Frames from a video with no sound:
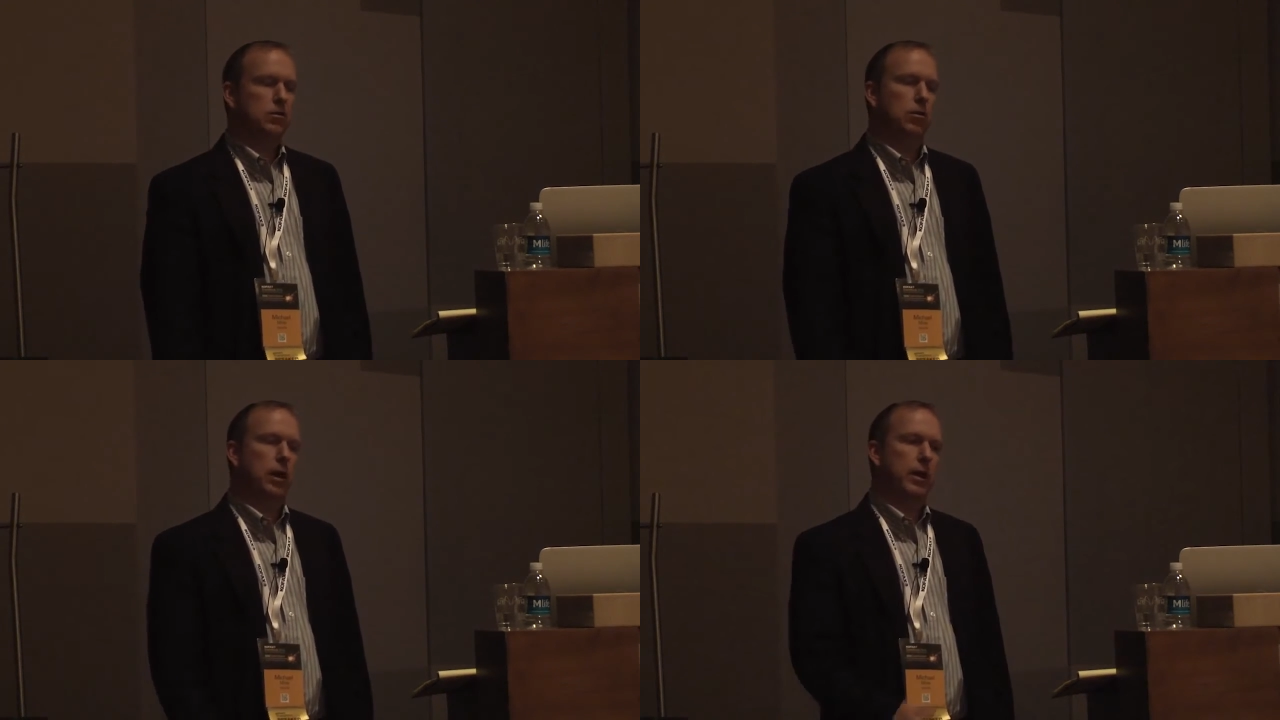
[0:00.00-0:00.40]

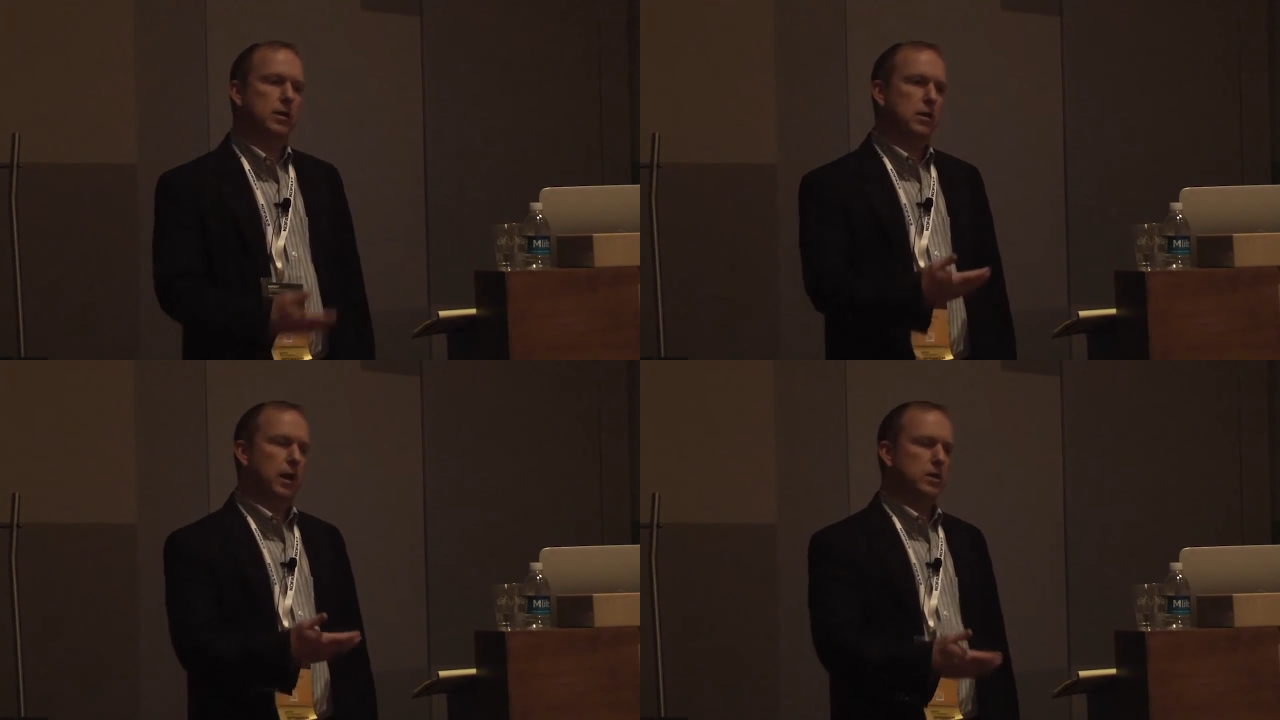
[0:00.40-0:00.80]
So
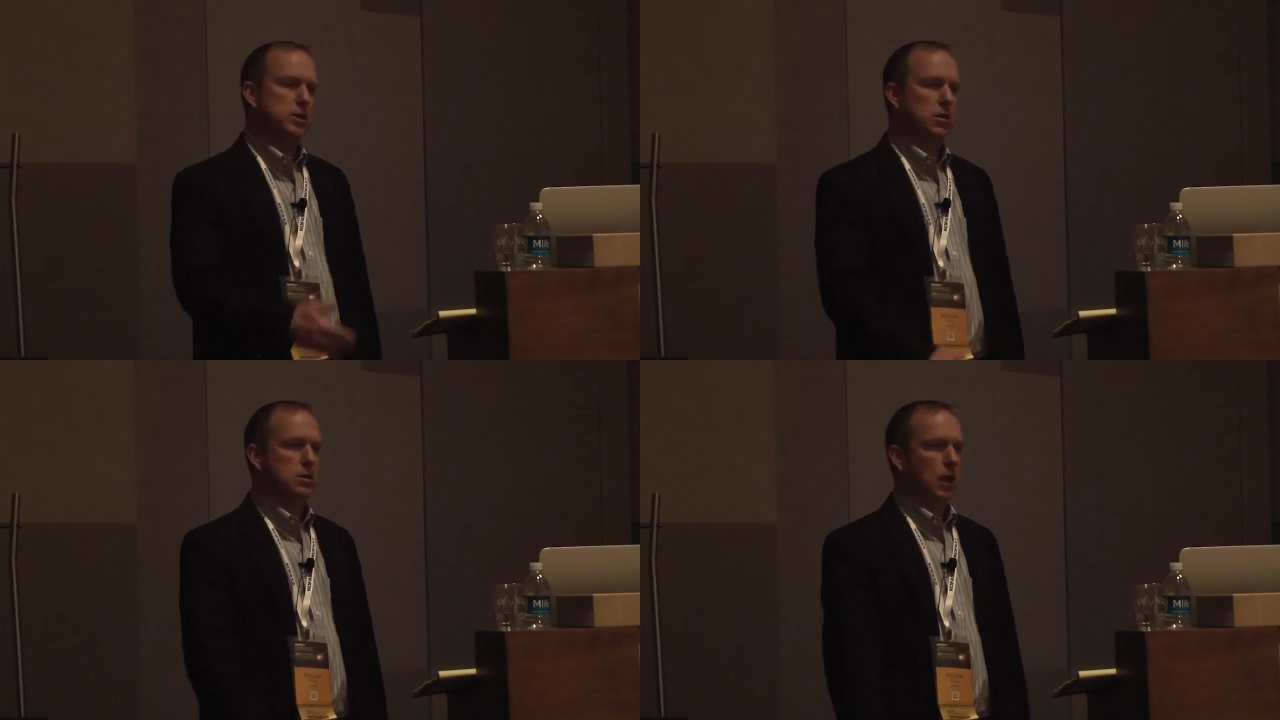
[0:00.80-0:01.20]
like, like
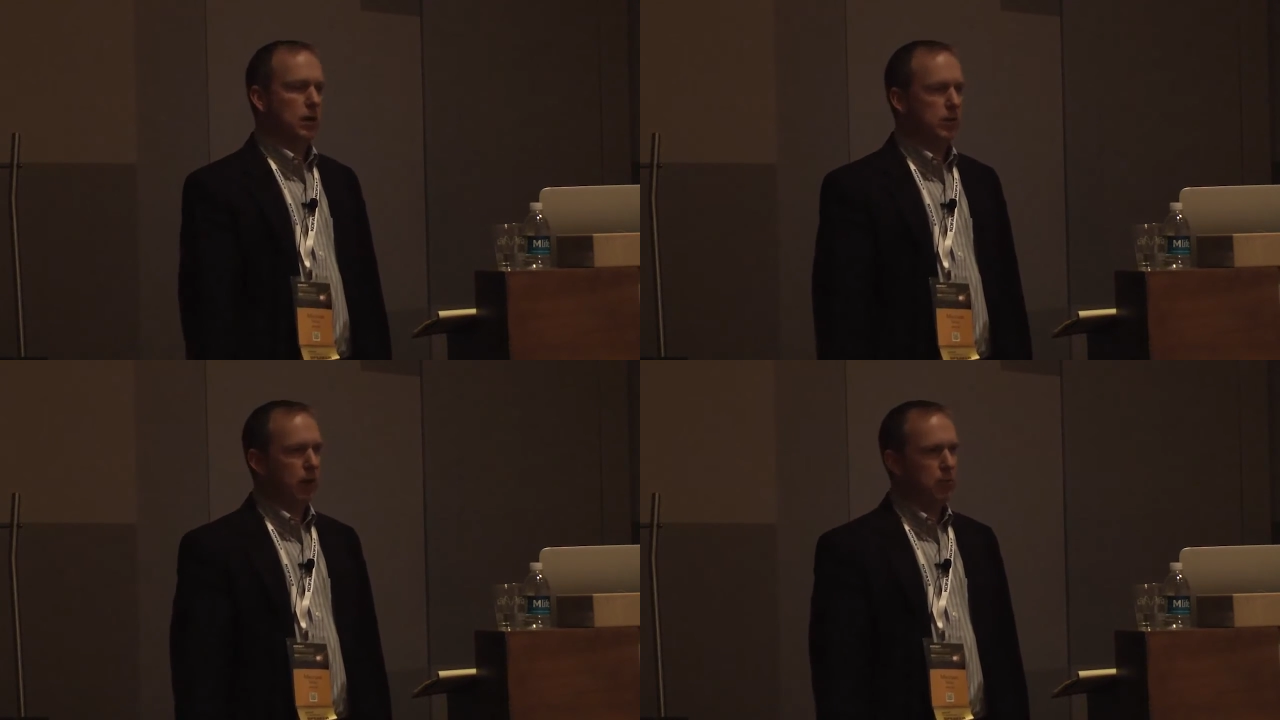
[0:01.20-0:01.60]
Jared
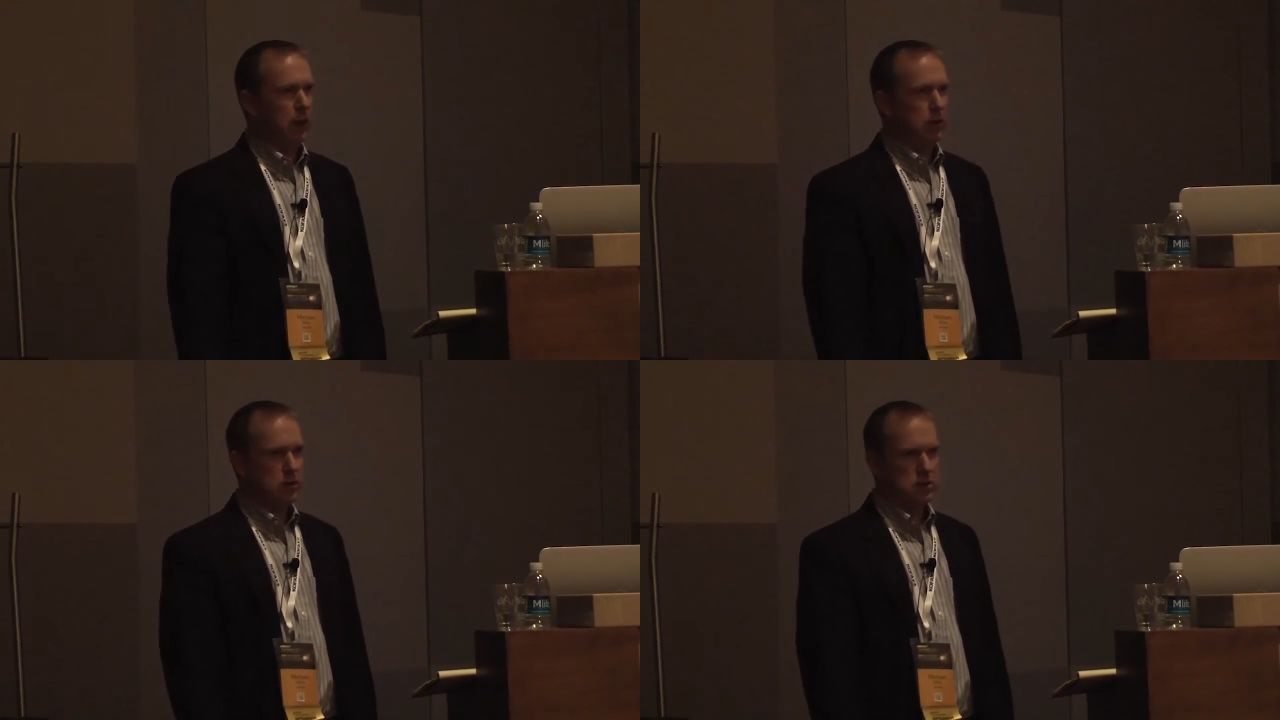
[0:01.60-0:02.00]
talked about,
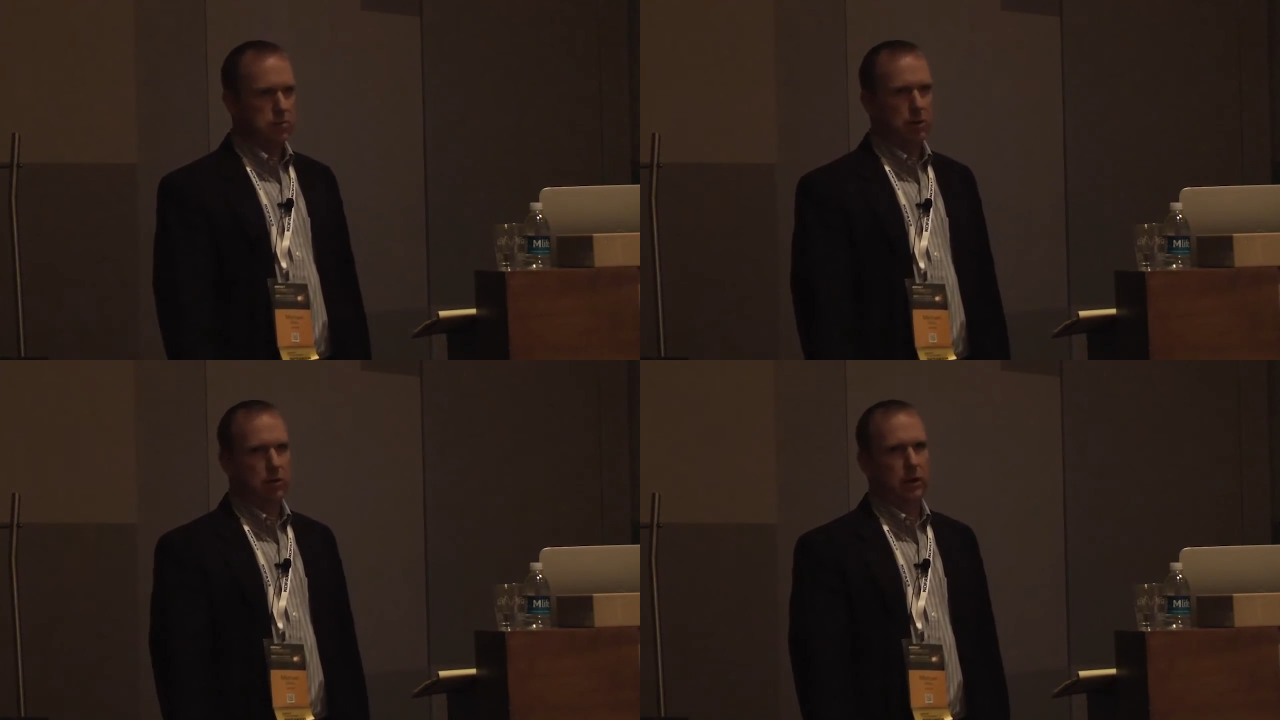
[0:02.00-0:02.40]
Myler
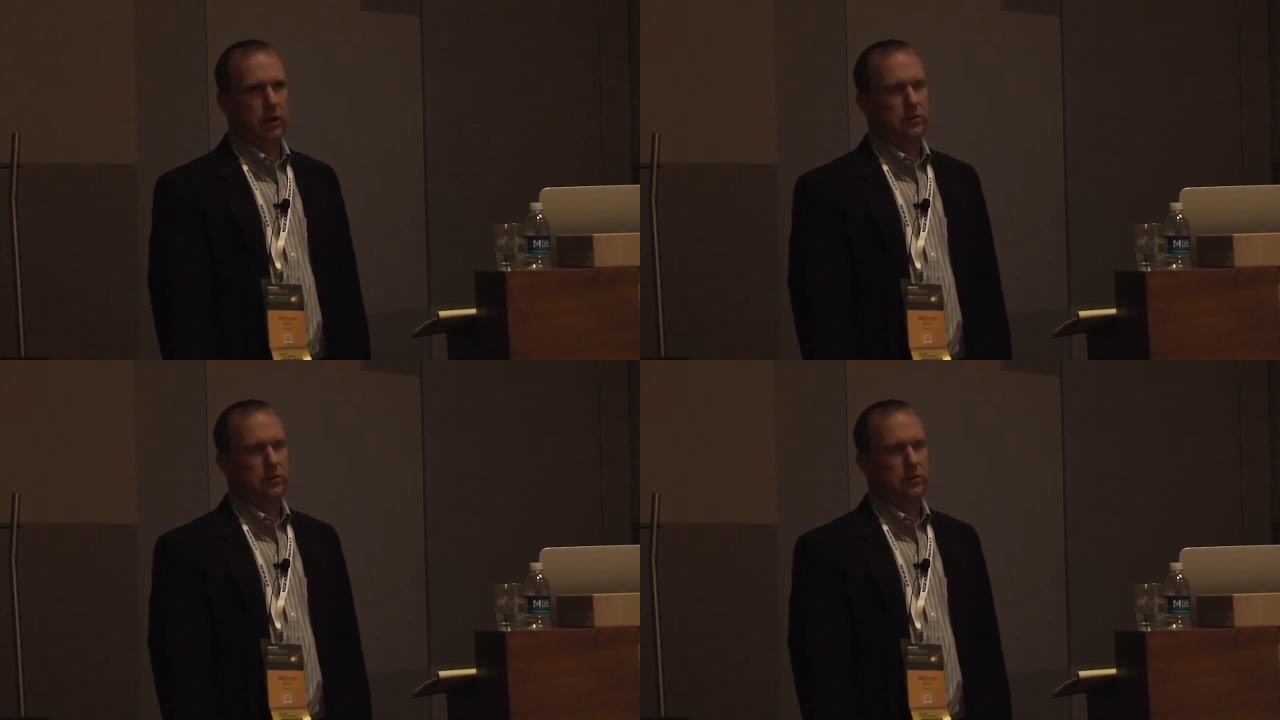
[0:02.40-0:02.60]
Disability